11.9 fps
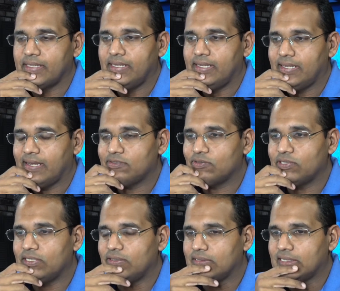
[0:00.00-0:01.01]
That's some
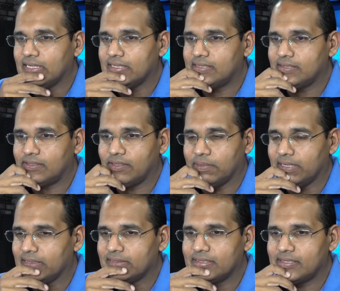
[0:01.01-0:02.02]
really good content coming
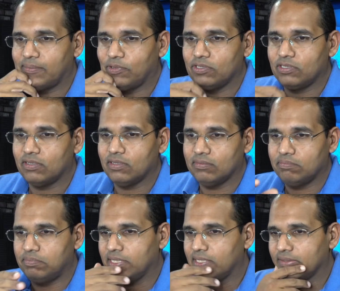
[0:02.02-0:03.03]
out. It's just I'm under a
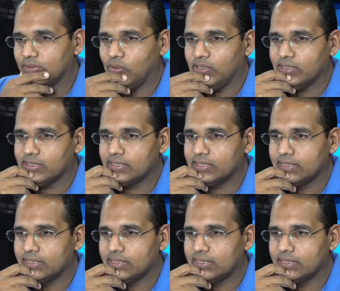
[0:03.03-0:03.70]
big audit,